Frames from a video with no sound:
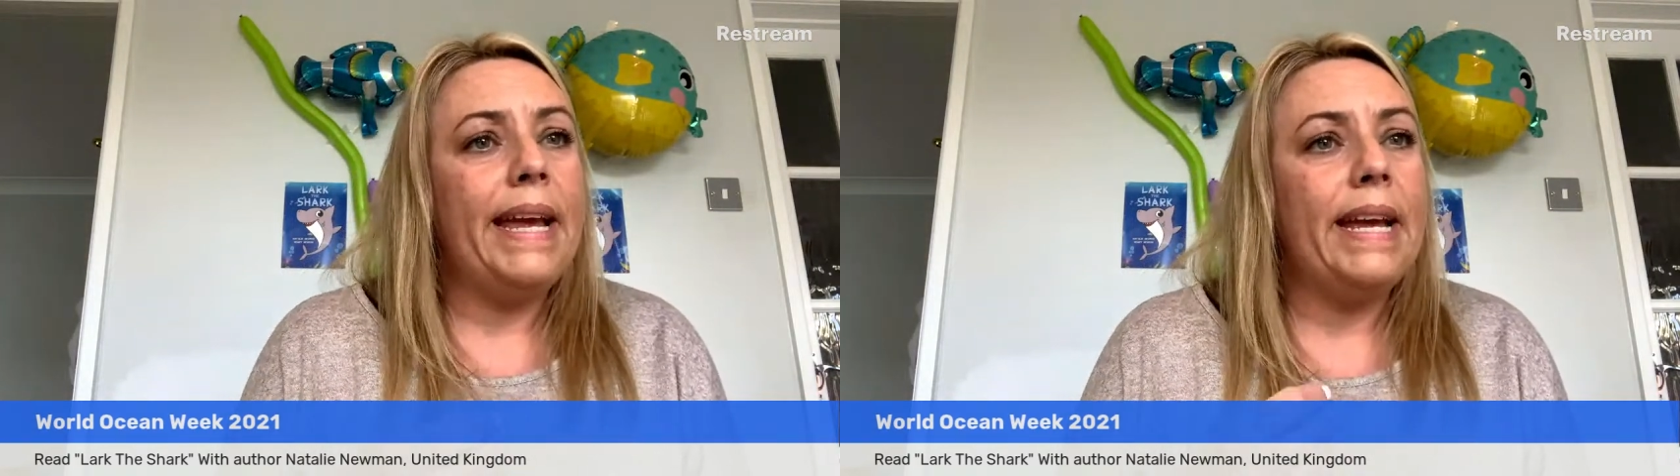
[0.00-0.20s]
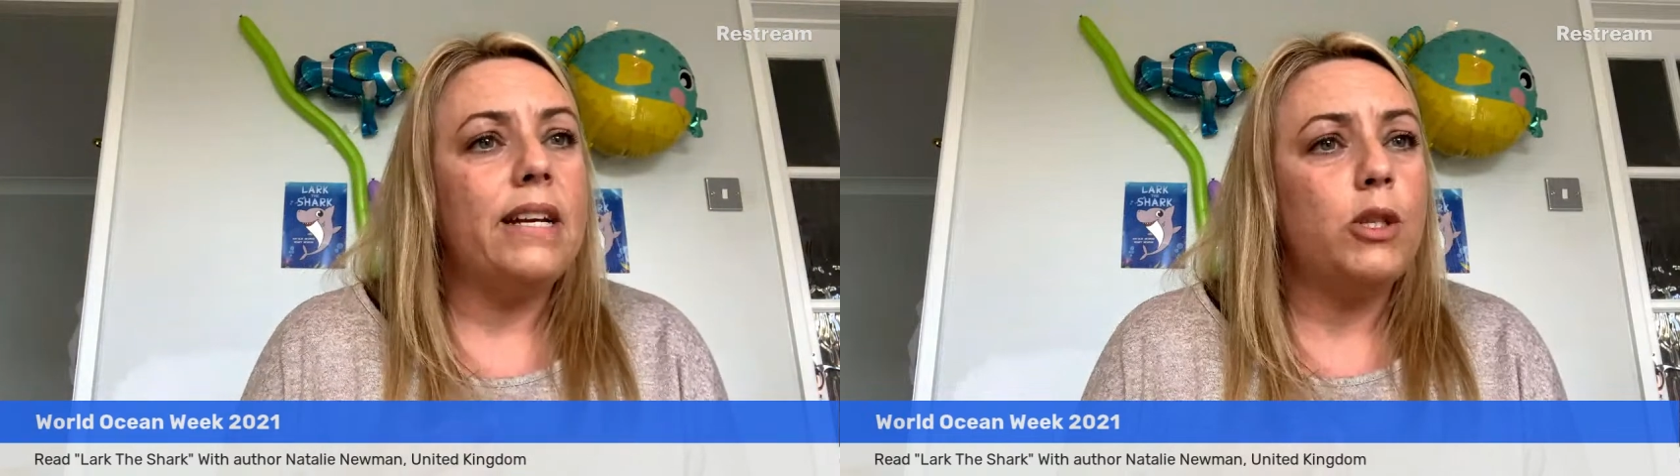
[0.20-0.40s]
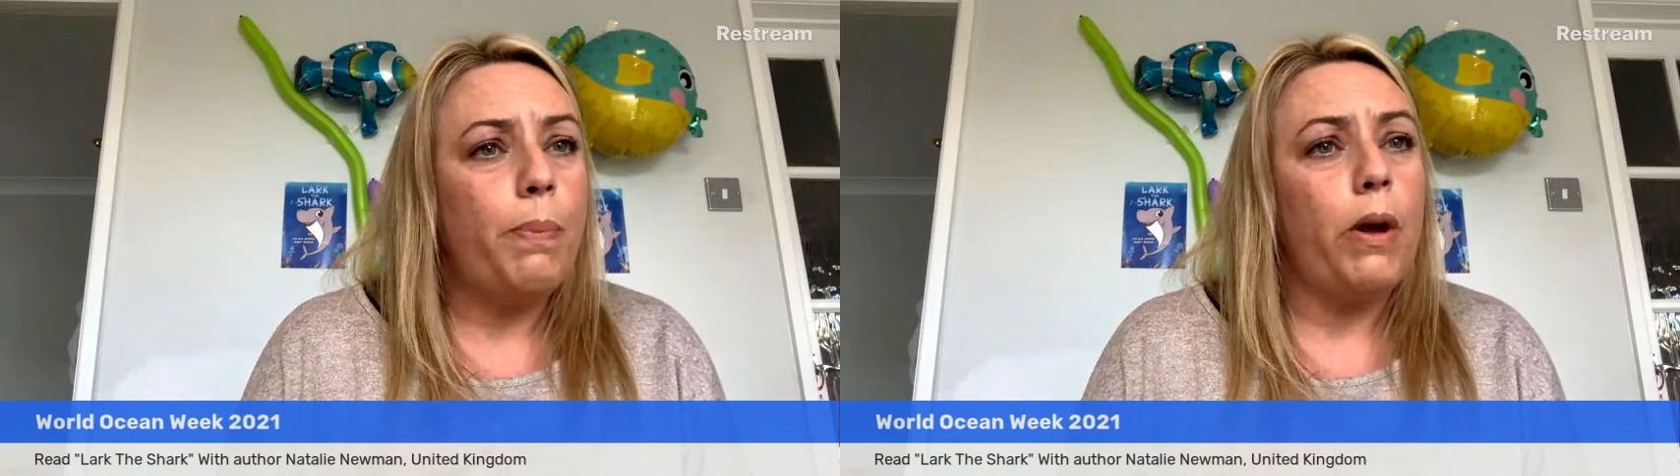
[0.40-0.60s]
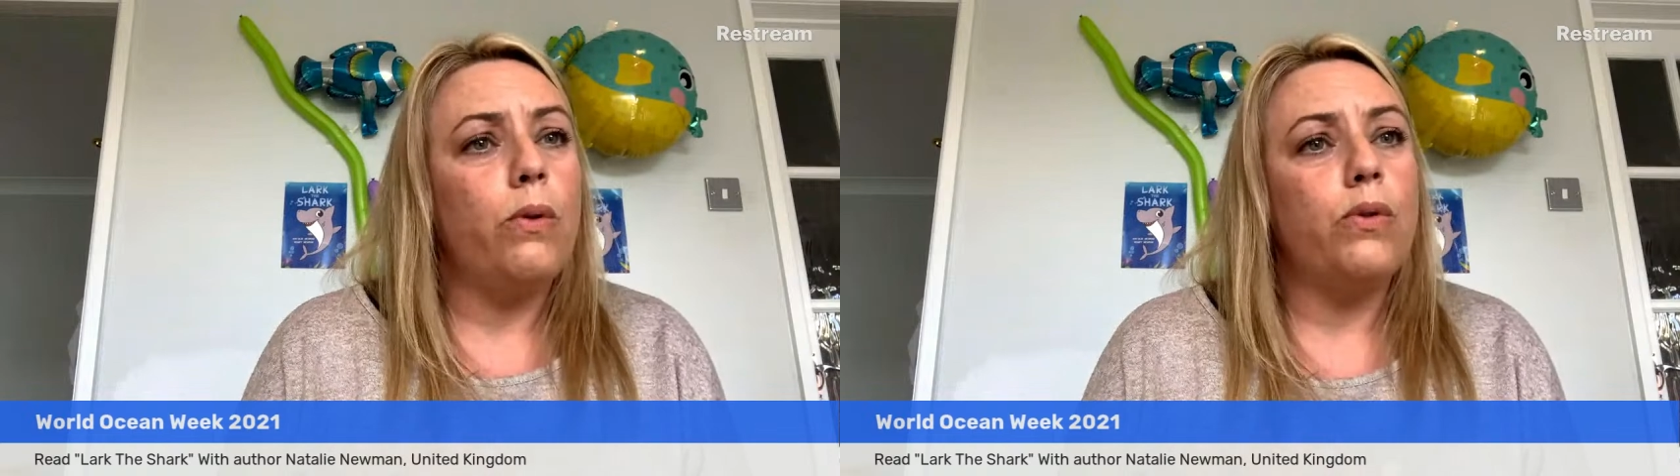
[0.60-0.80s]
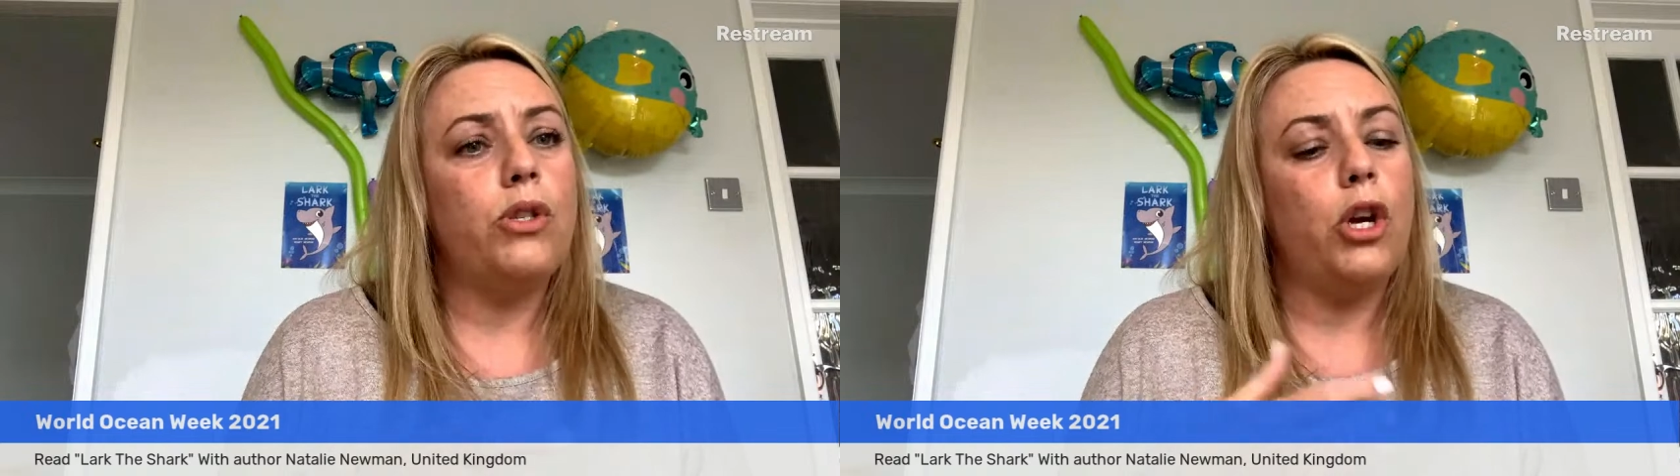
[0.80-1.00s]
being
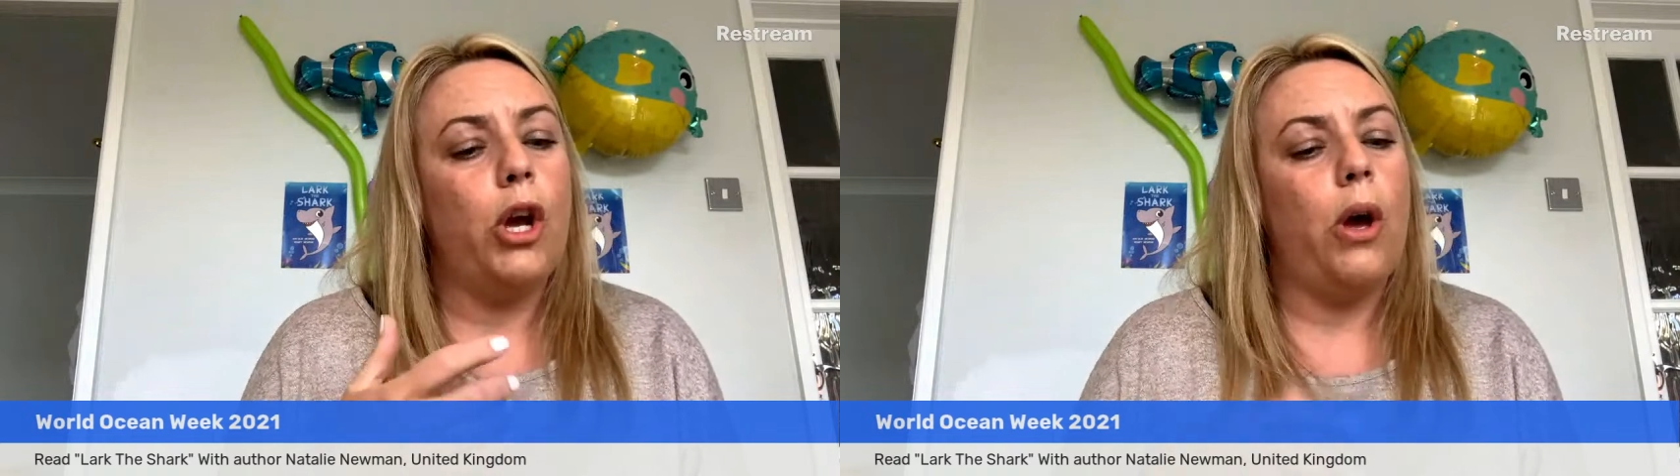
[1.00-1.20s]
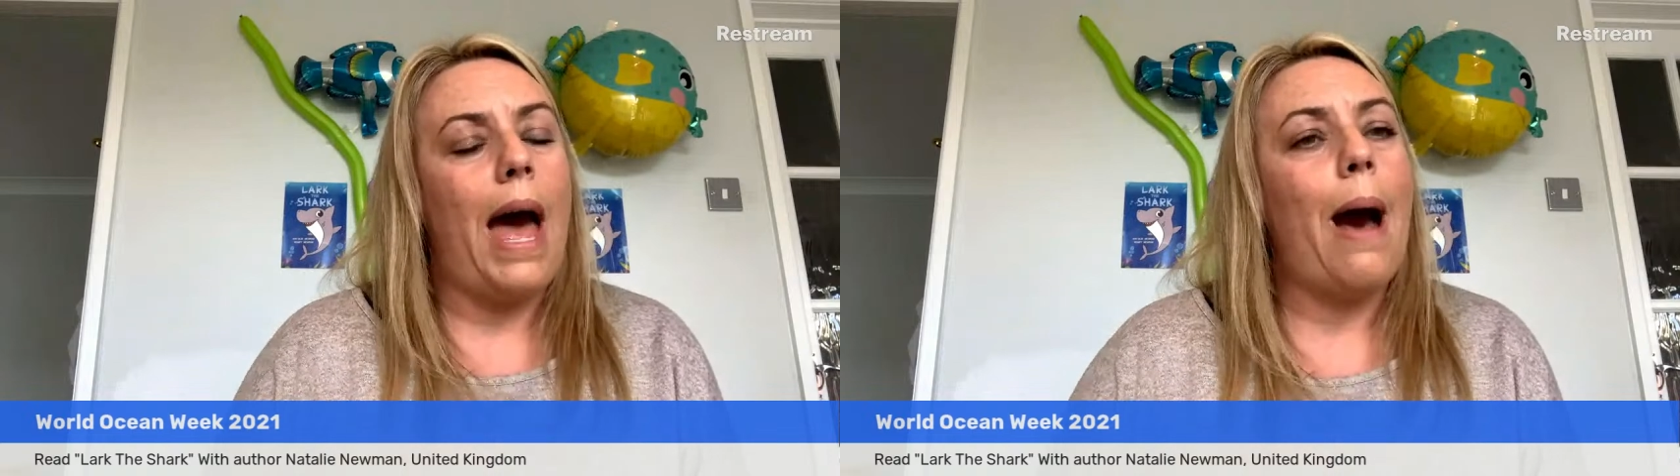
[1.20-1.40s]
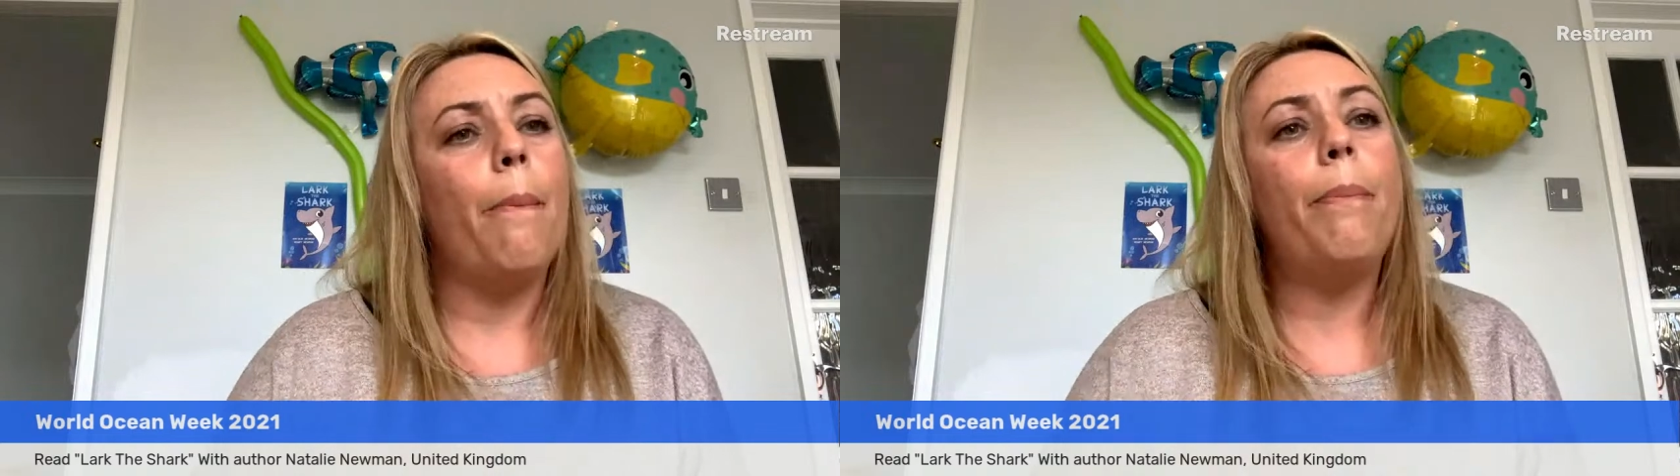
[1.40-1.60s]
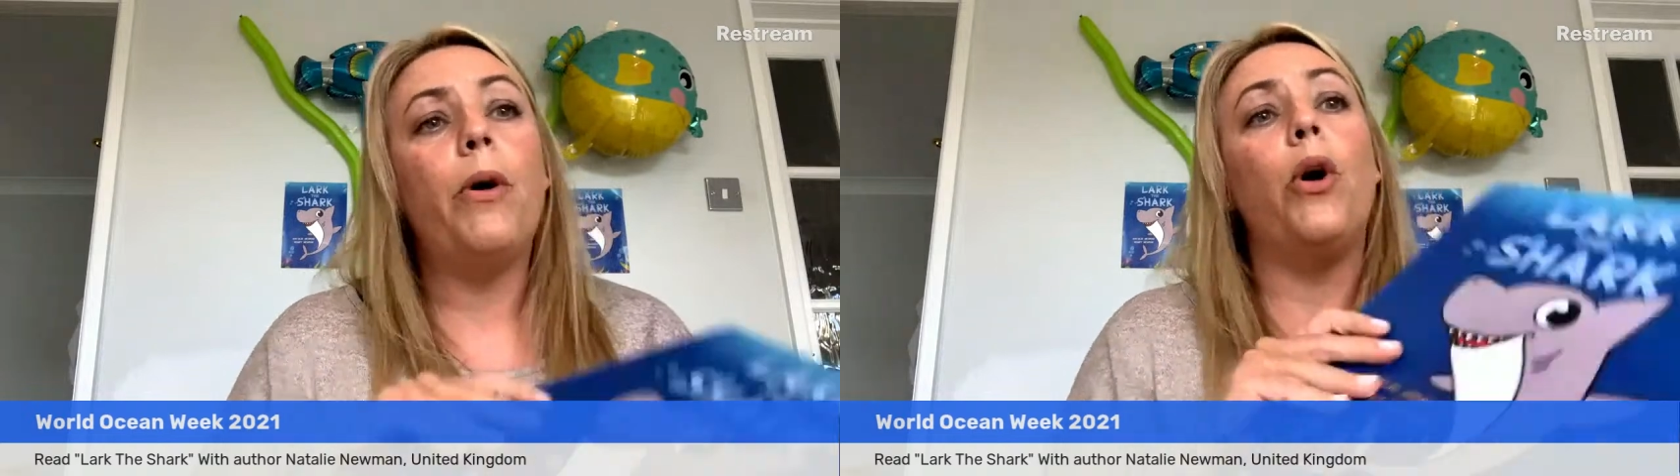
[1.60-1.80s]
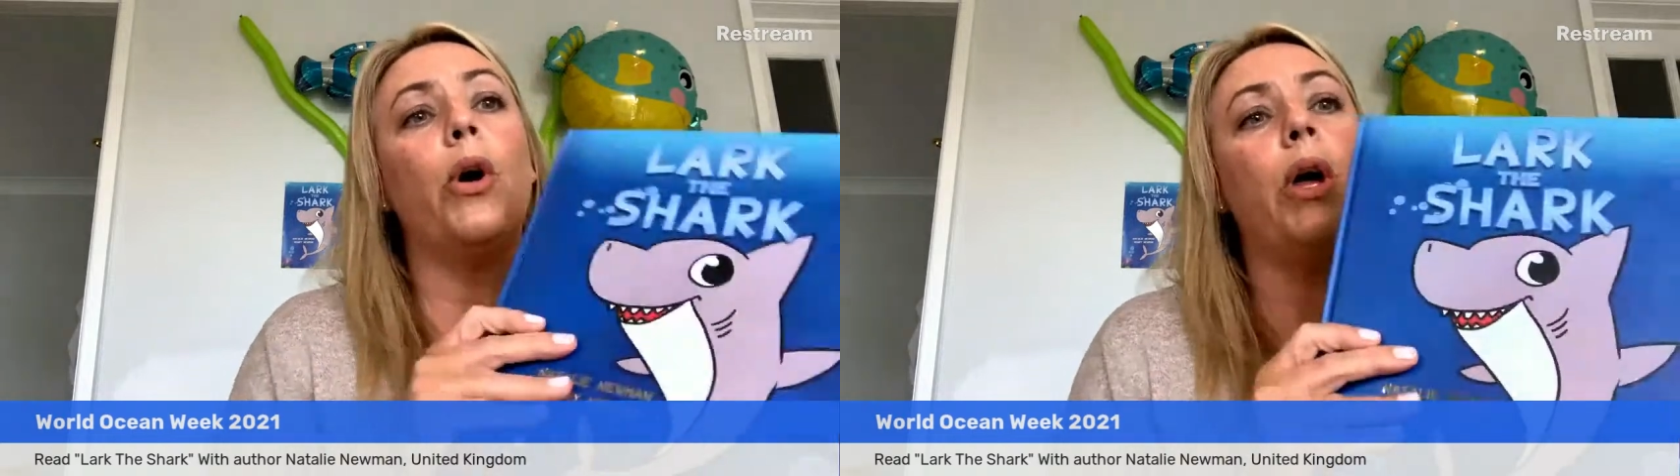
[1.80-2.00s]
exposed to
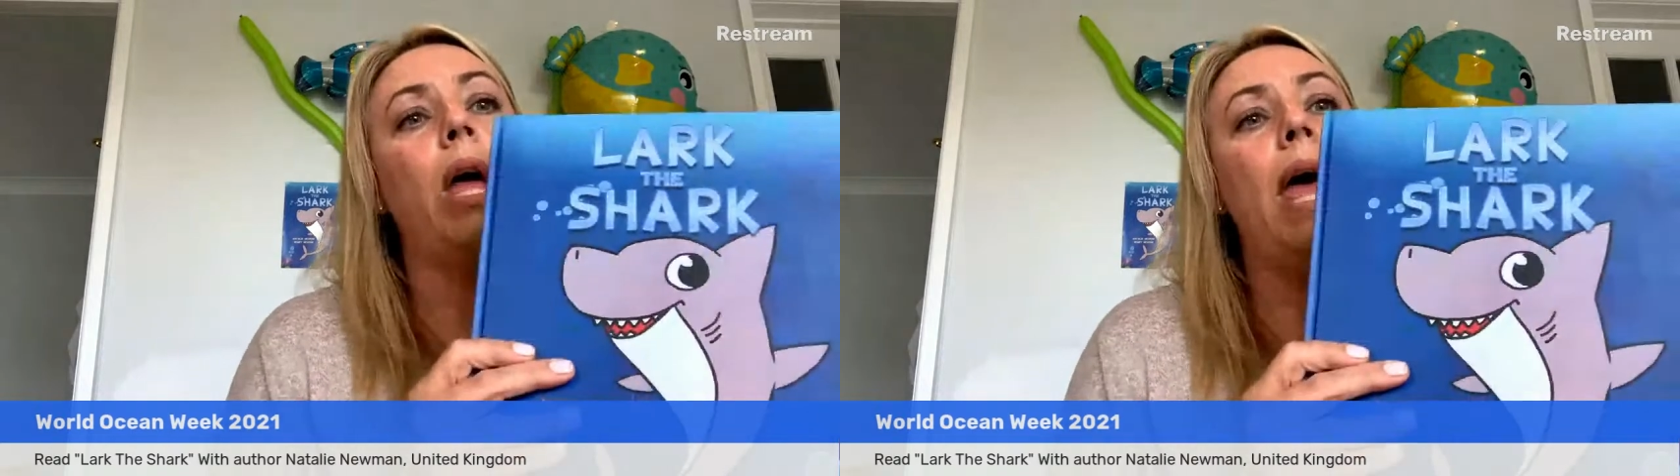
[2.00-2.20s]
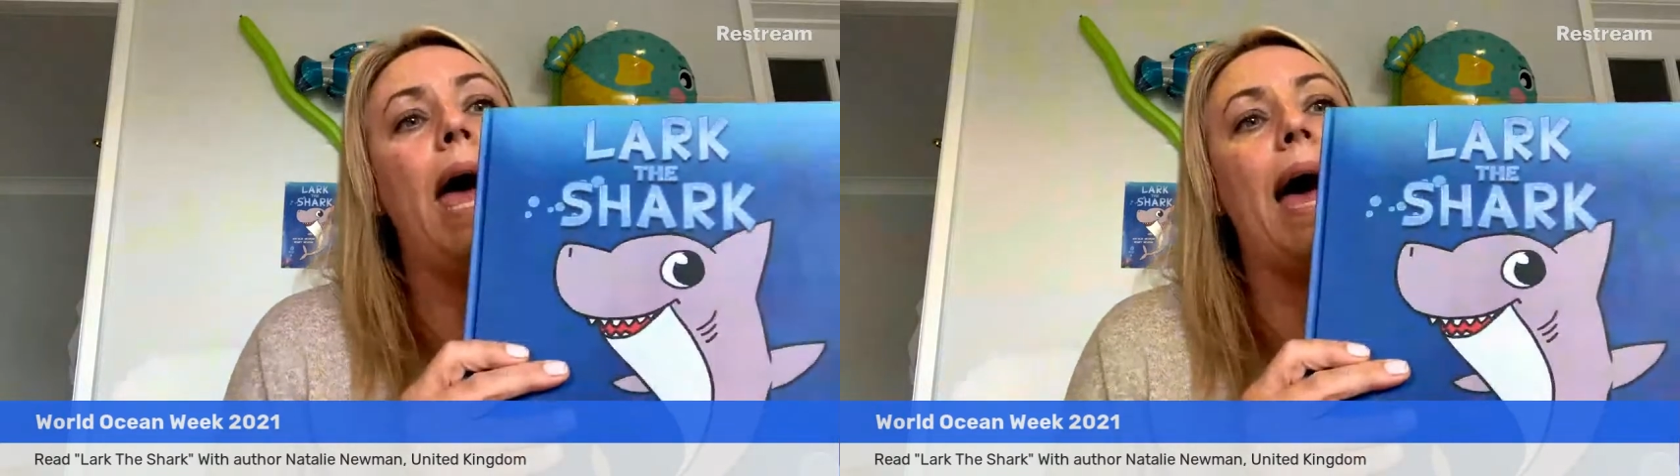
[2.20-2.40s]
our book